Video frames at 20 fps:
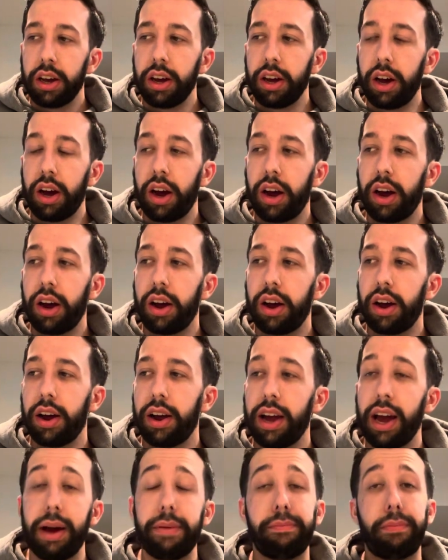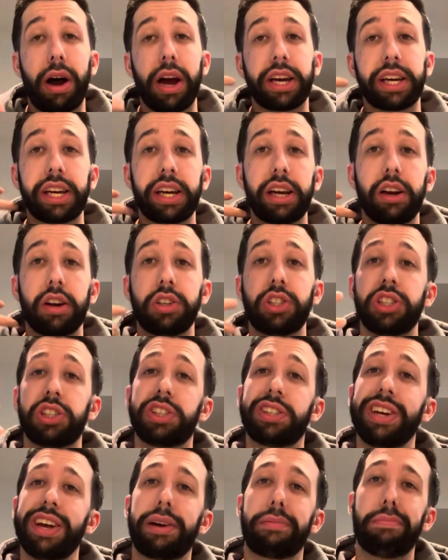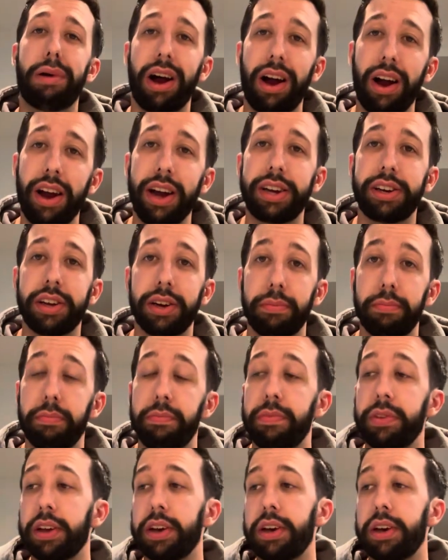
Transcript: At my ear, just standing behind him.